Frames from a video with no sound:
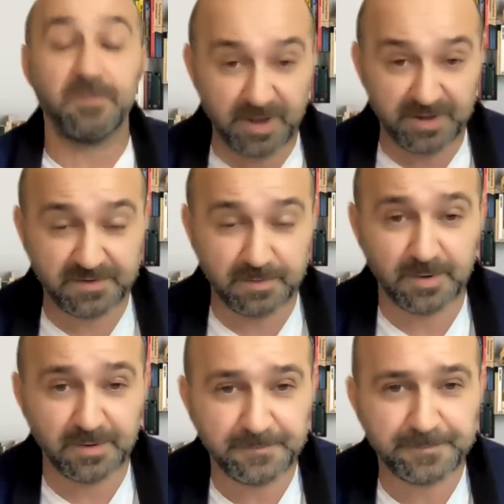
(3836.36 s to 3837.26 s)

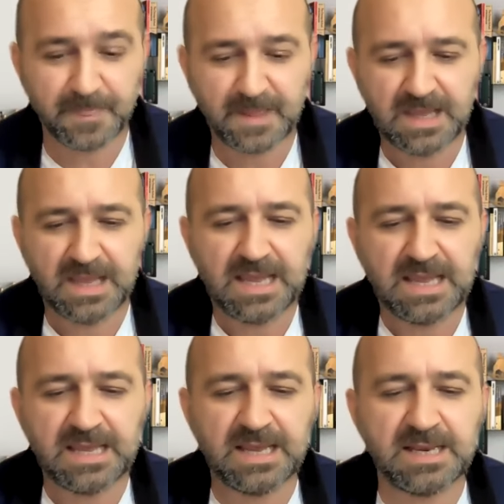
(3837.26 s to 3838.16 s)
possible.
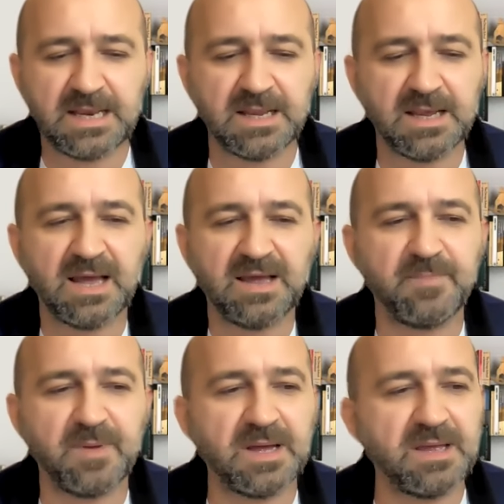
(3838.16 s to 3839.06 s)
And
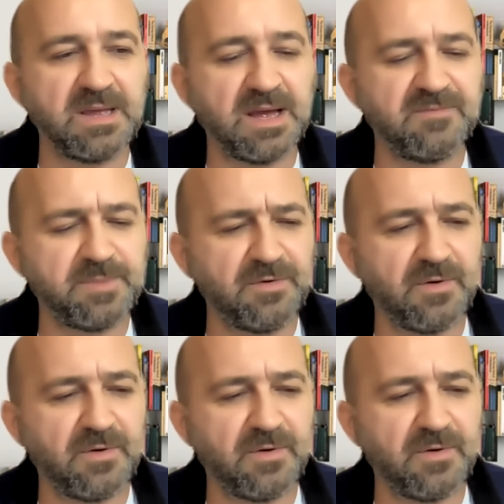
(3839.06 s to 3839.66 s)
I've been